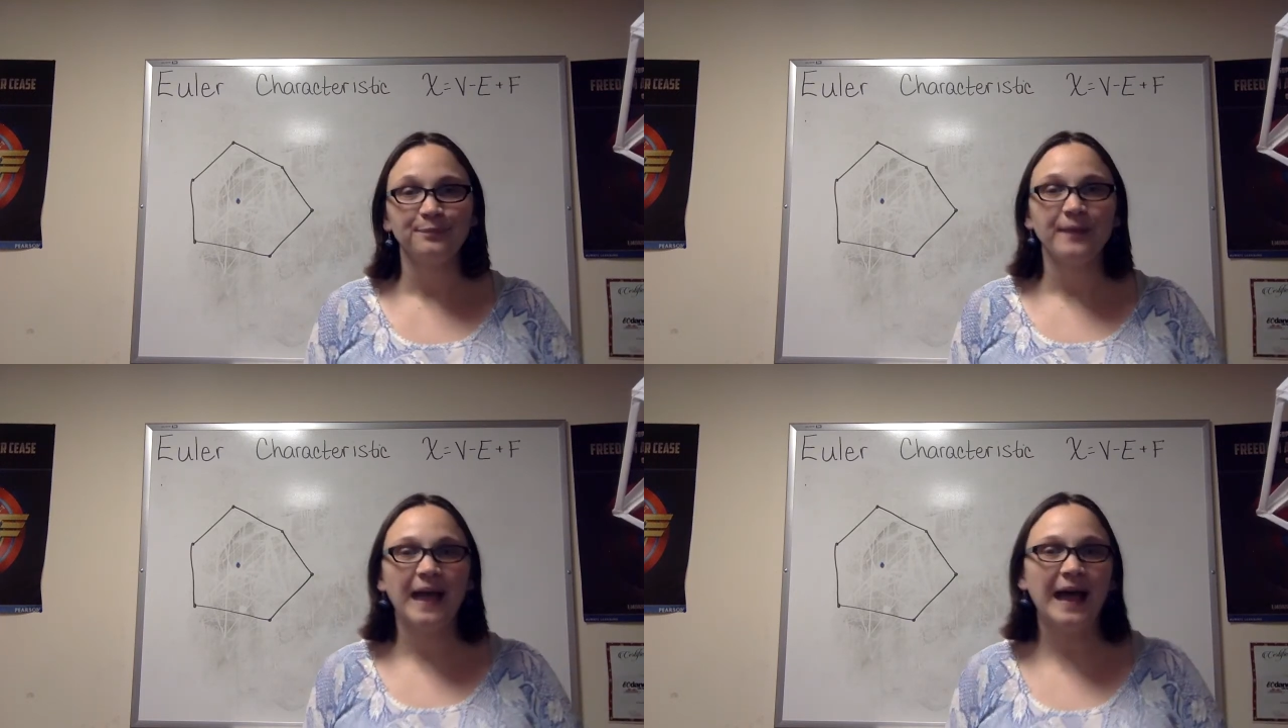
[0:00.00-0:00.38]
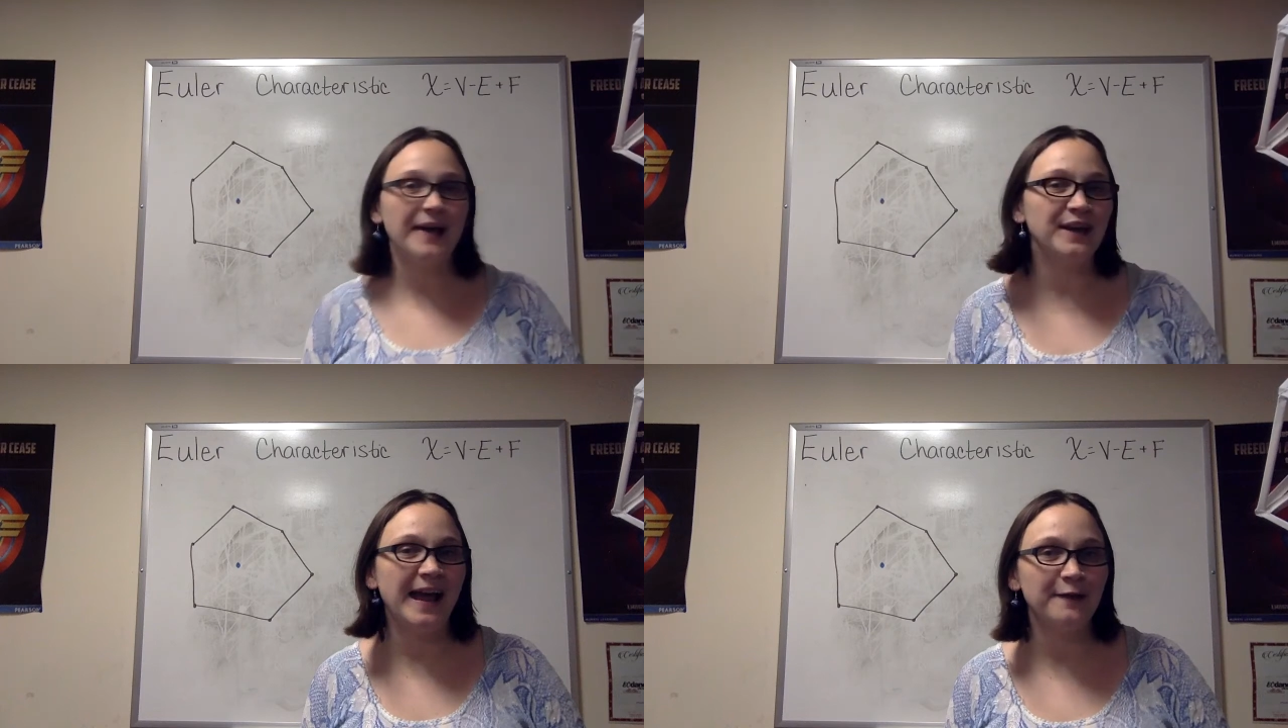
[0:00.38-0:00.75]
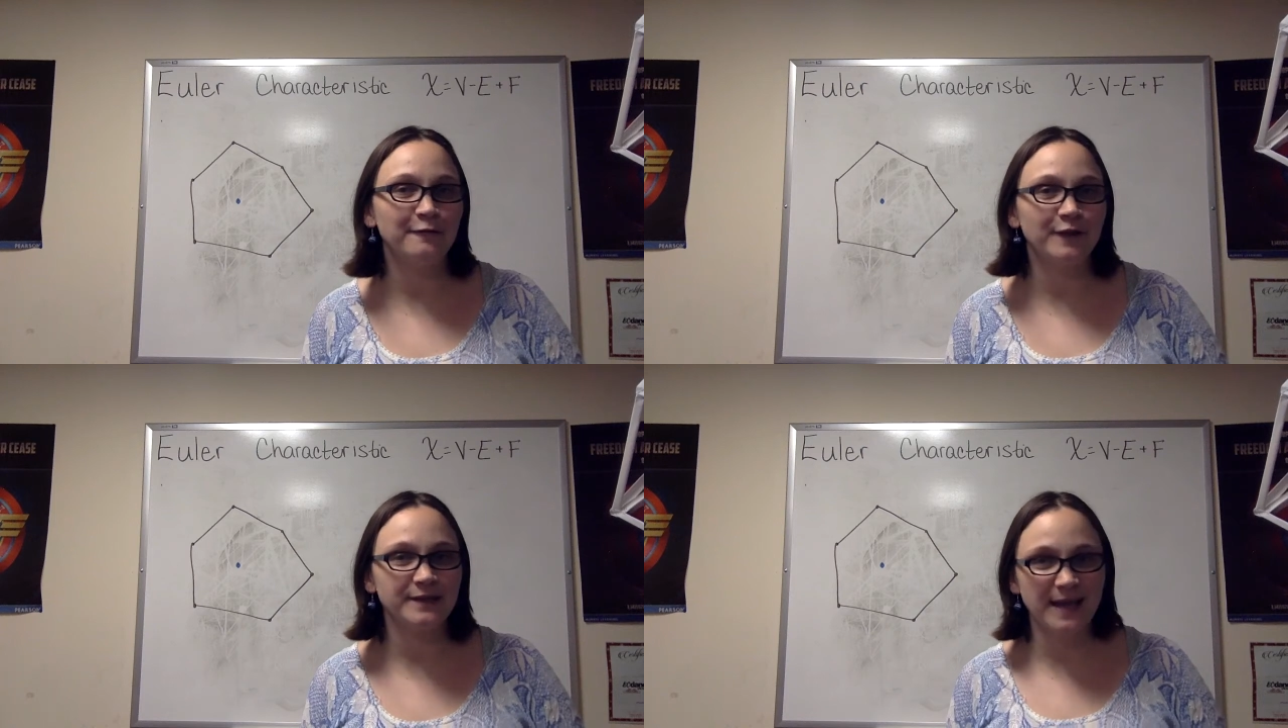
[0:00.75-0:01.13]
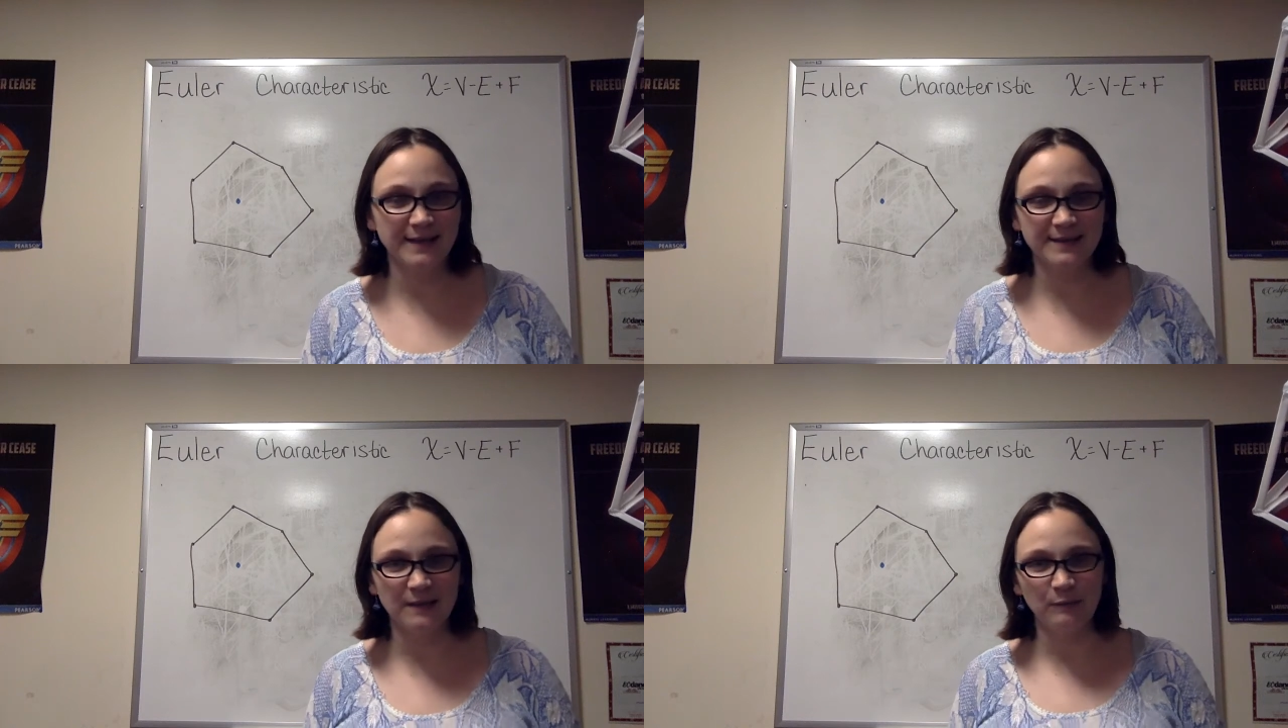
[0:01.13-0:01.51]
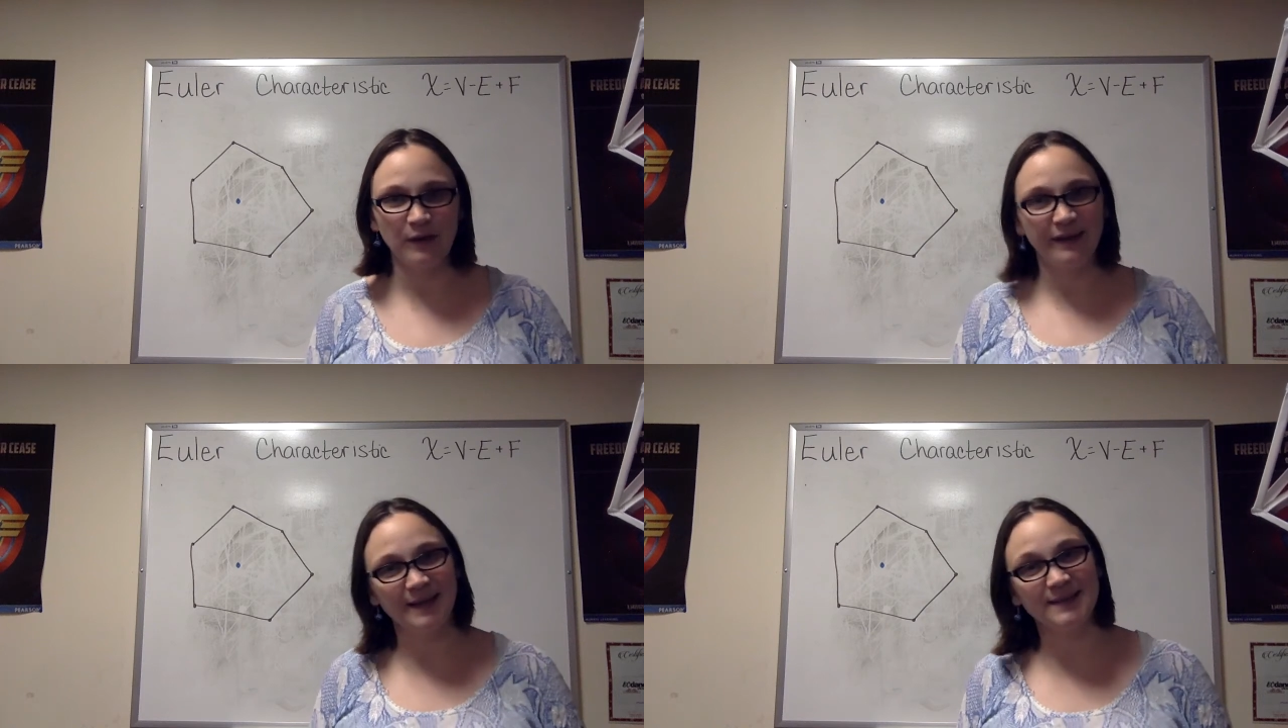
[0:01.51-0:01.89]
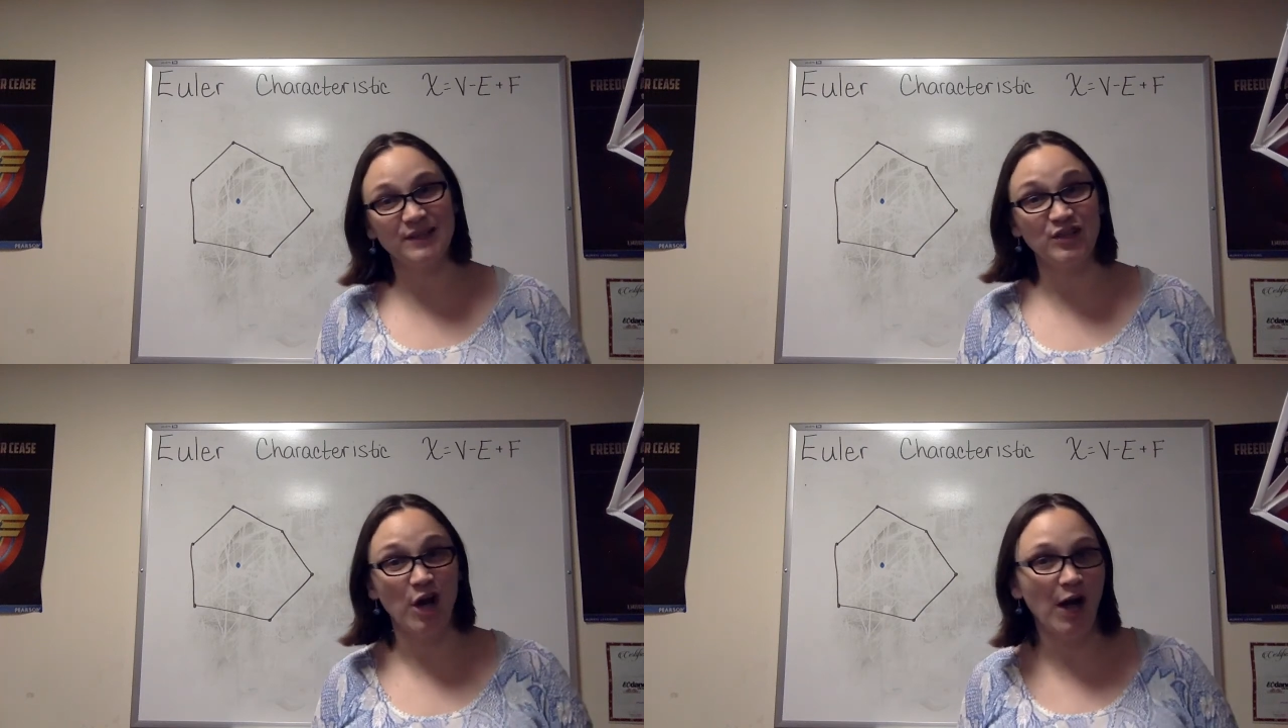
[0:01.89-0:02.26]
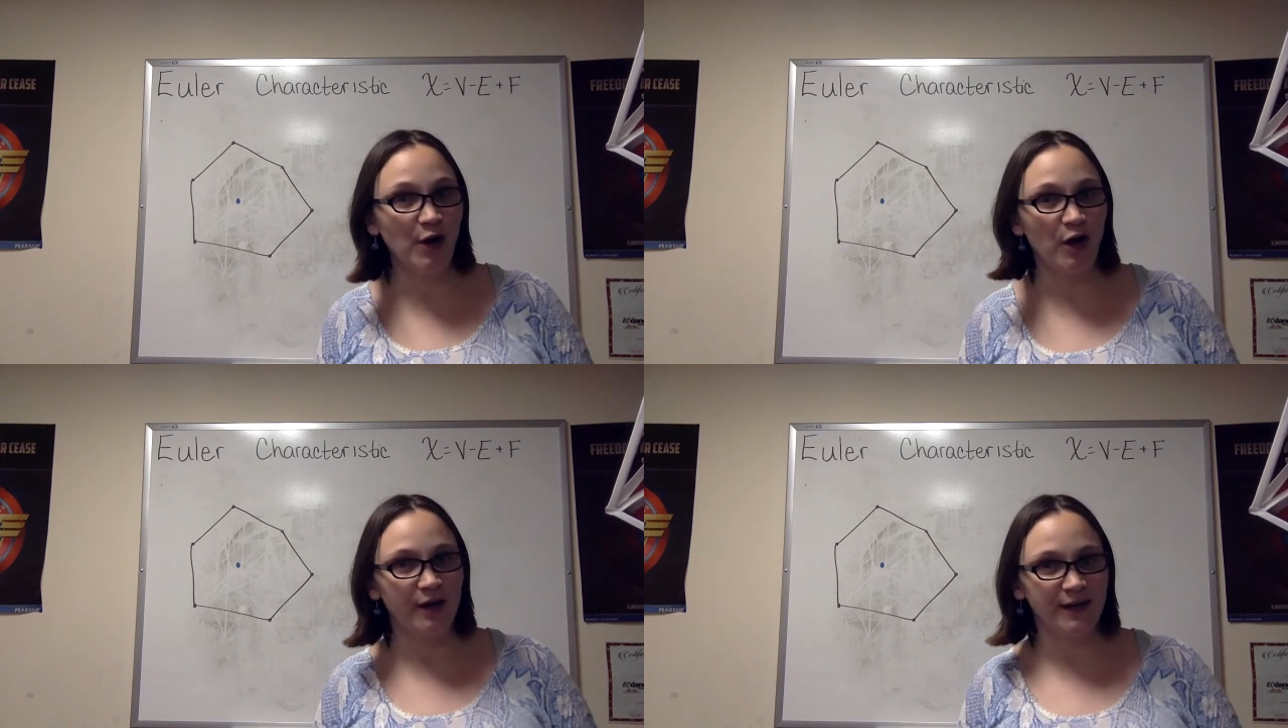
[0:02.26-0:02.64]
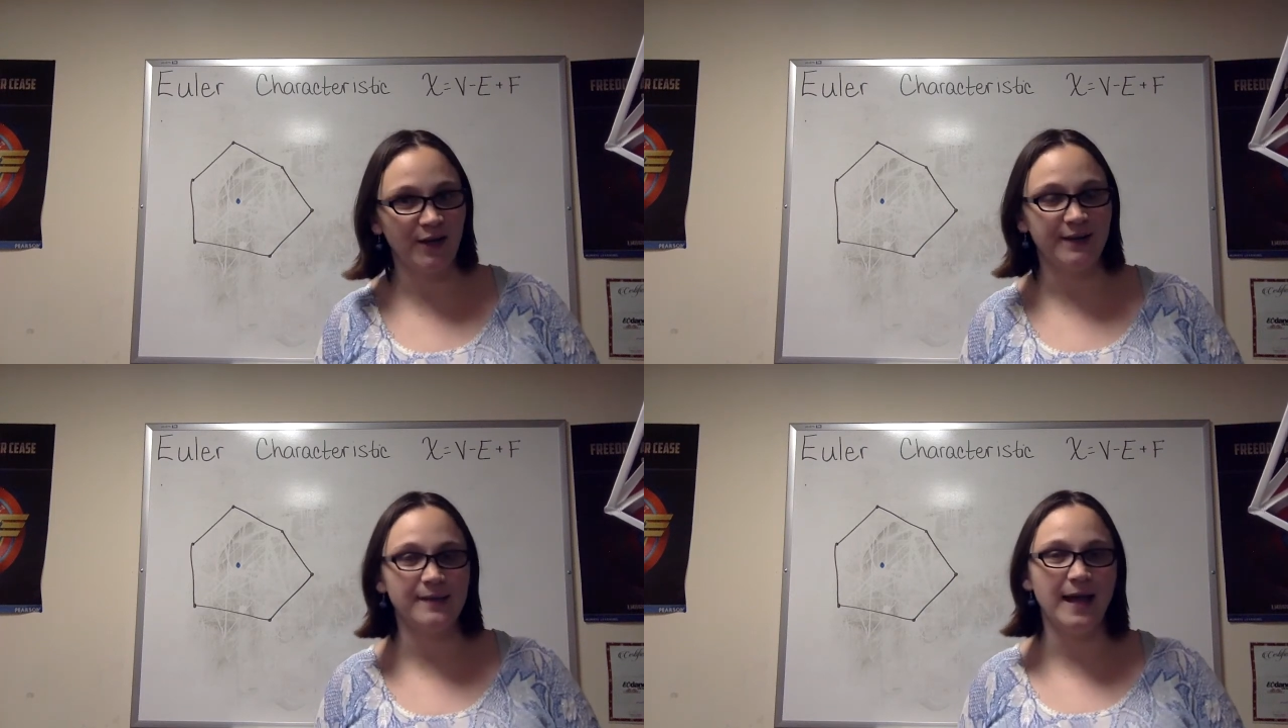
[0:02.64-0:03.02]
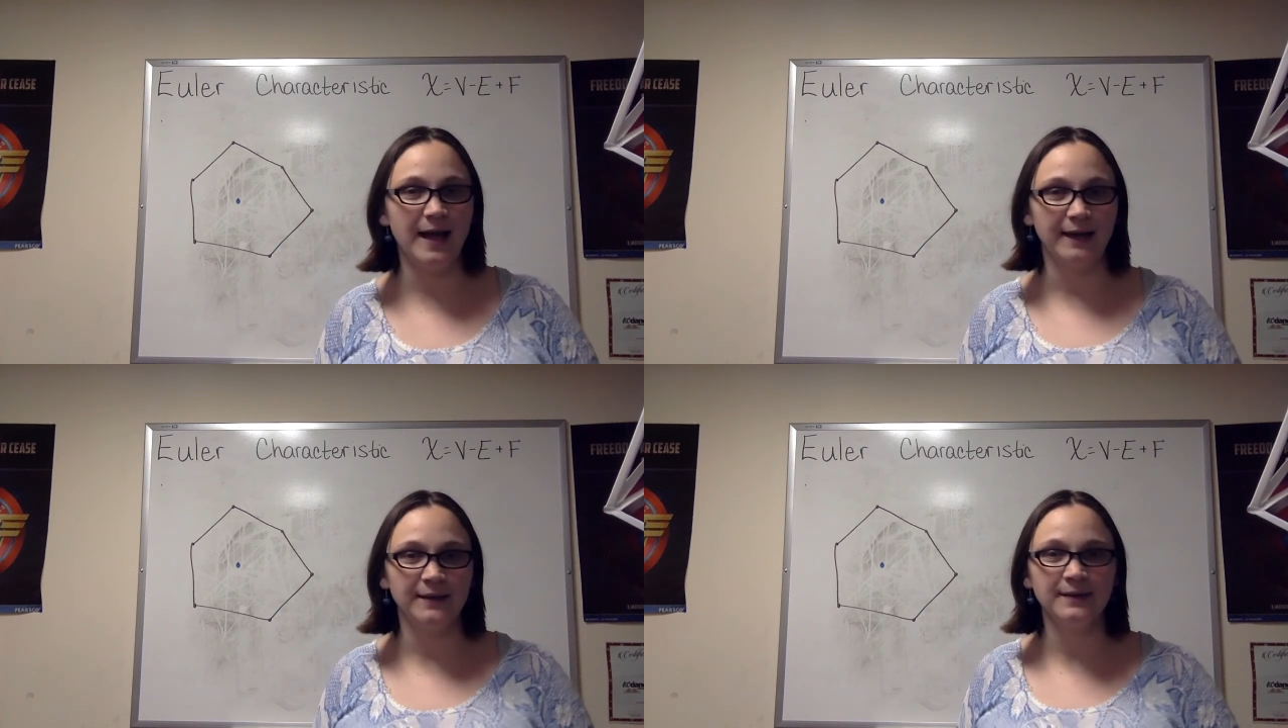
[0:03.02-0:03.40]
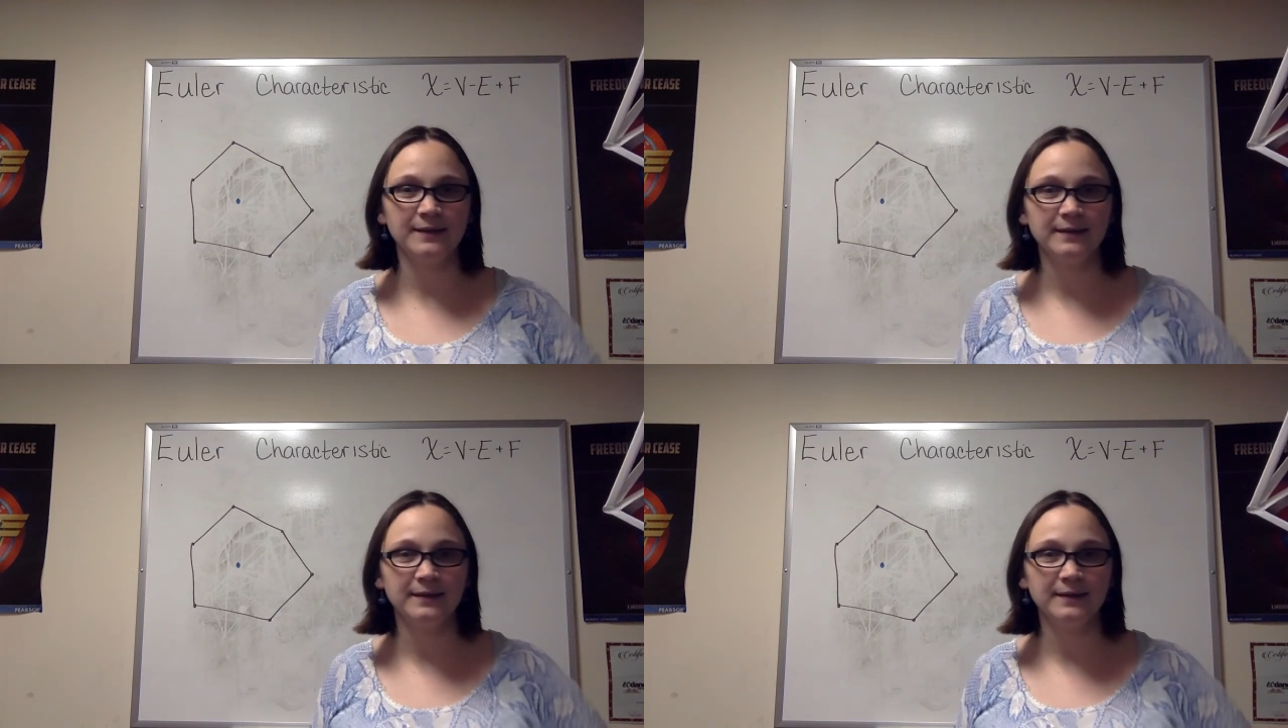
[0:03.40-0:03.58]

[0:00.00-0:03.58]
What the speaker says: I could add a vertex somewhere that's not already on a line.